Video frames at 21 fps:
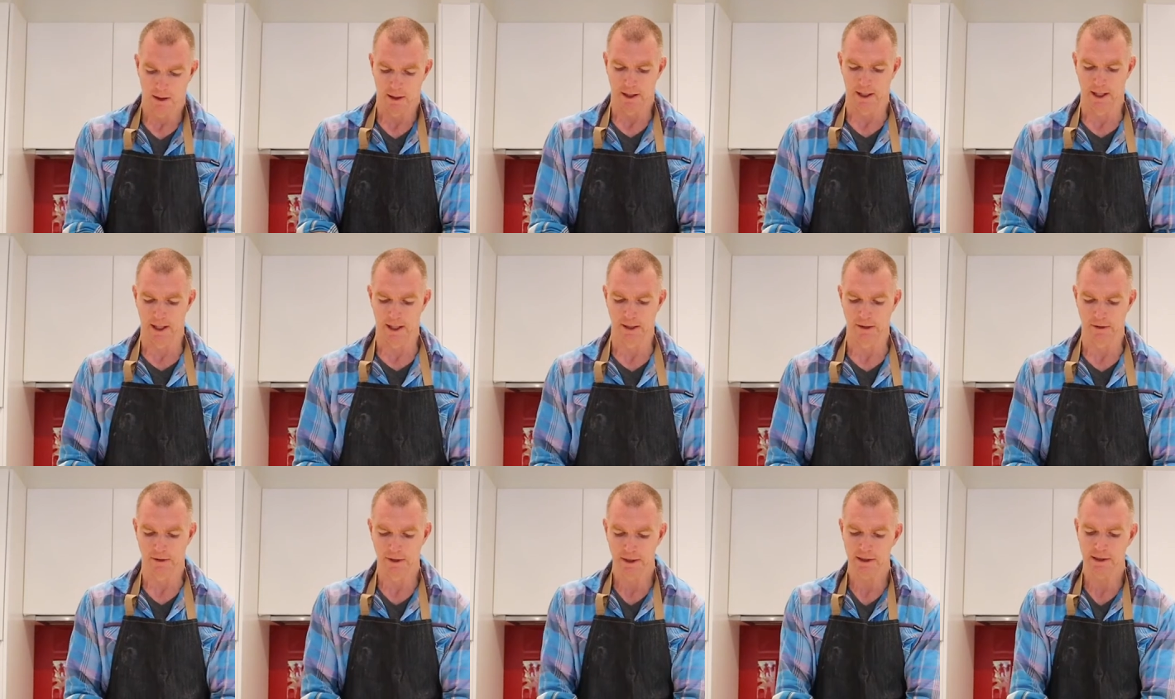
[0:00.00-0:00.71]

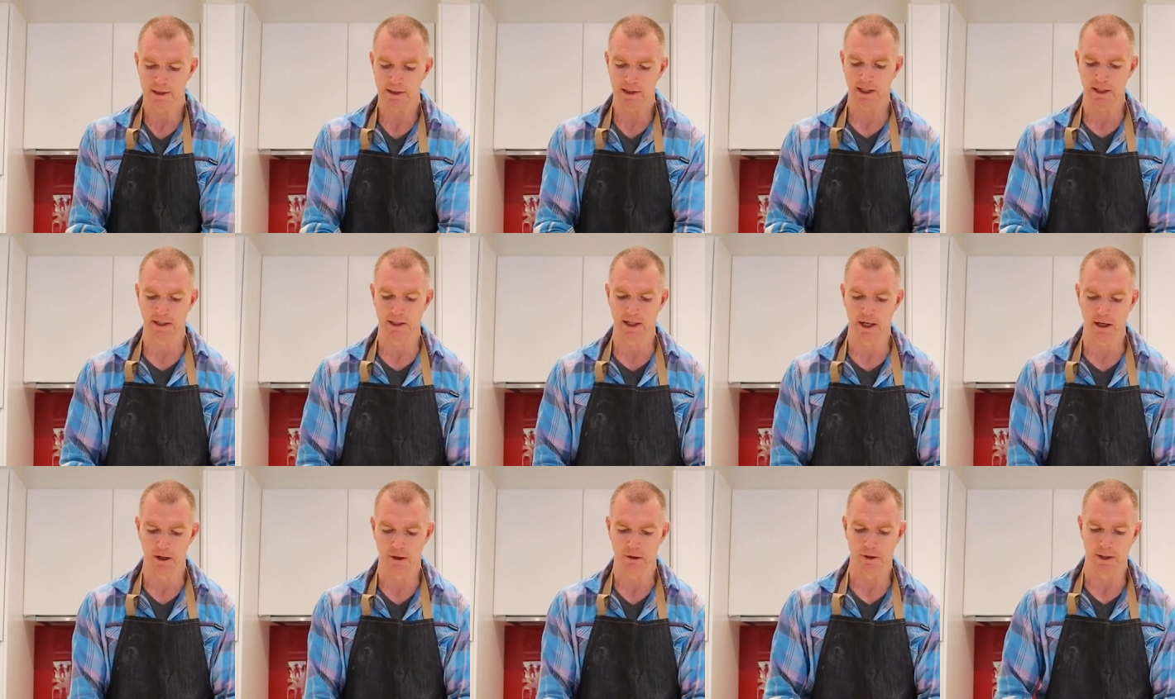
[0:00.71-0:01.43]
And this is going to
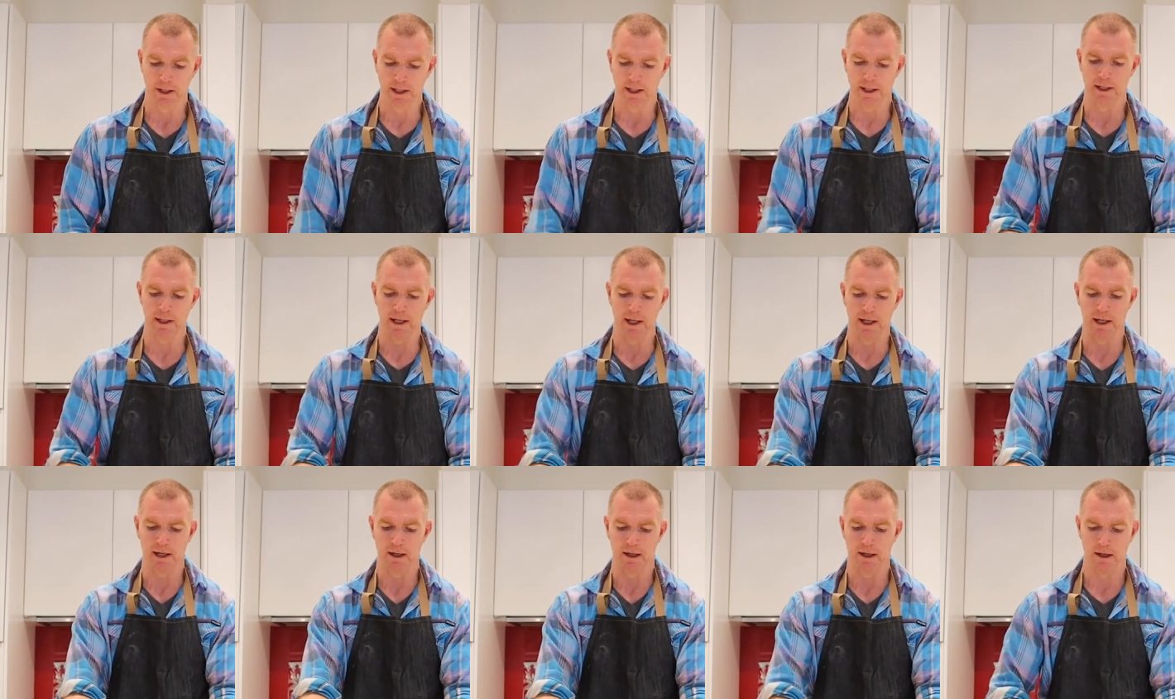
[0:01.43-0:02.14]
go in
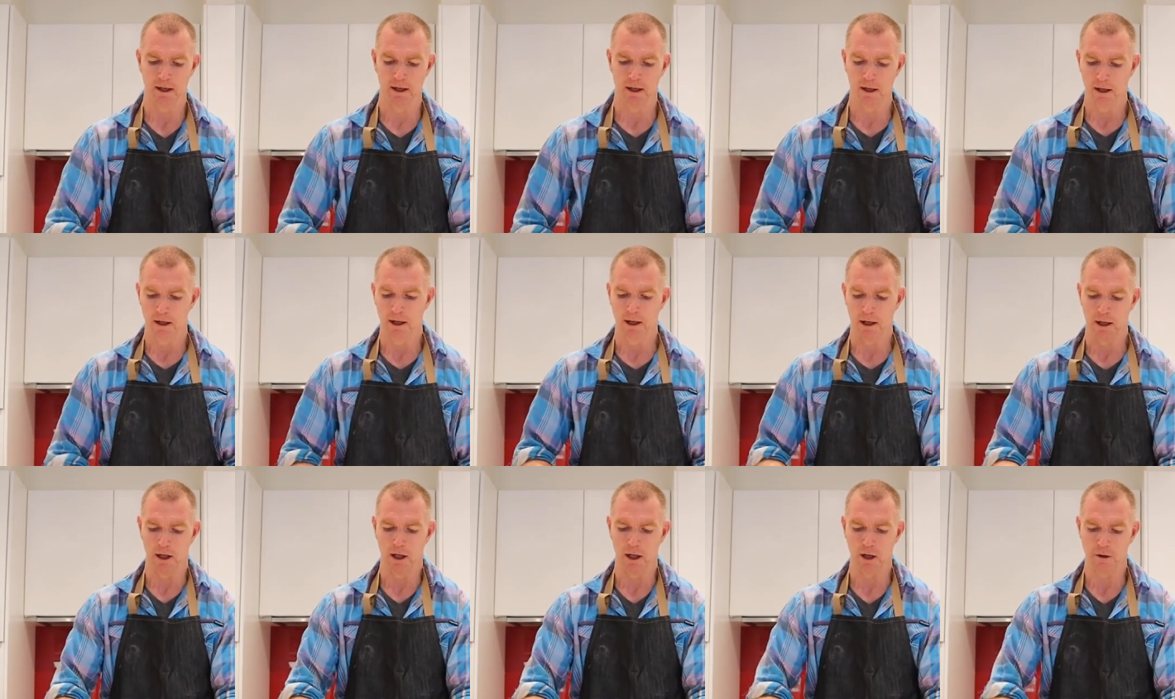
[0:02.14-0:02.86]
a, a
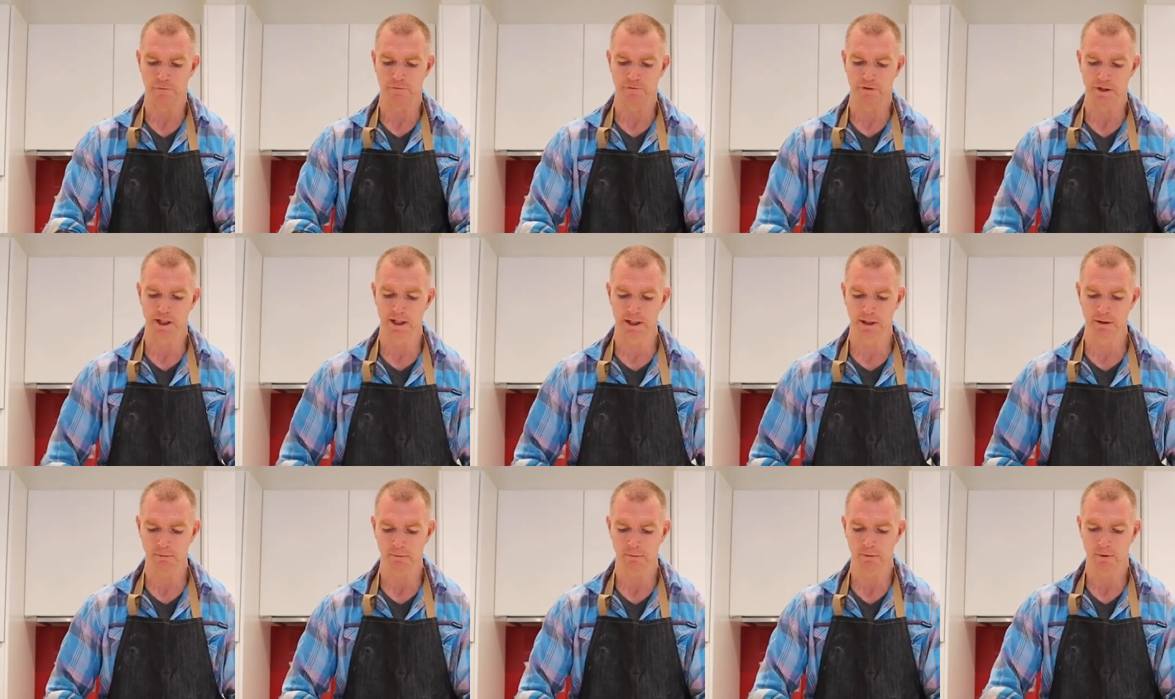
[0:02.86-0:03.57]
loaf
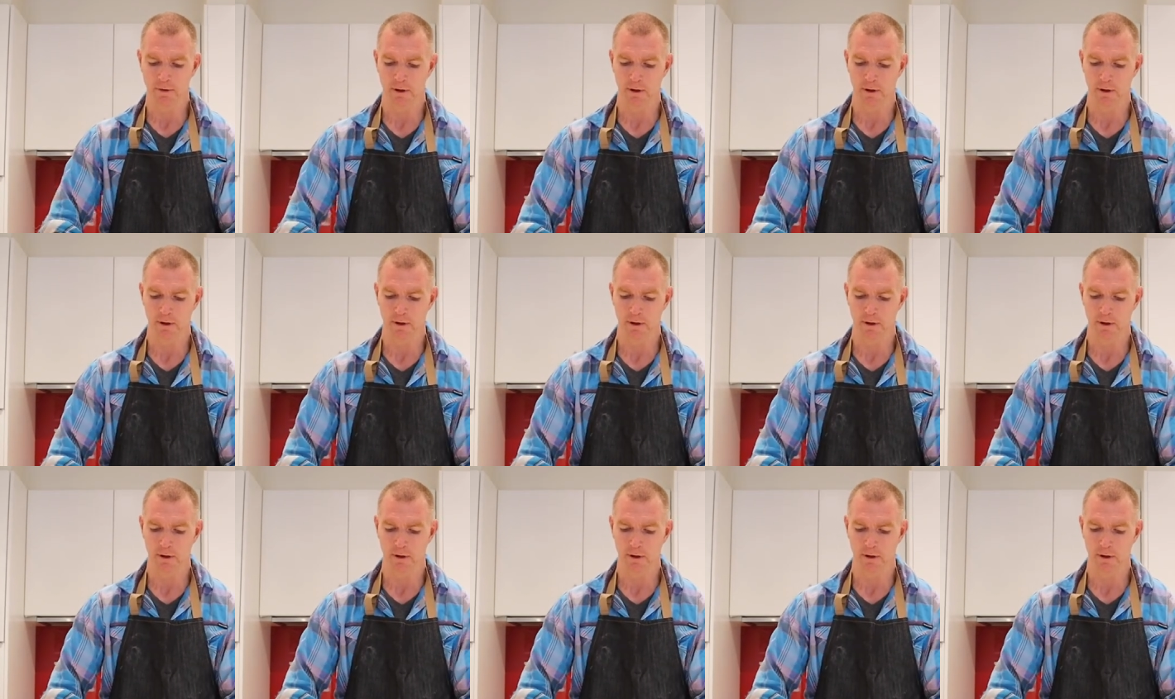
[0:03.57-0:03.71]
tin.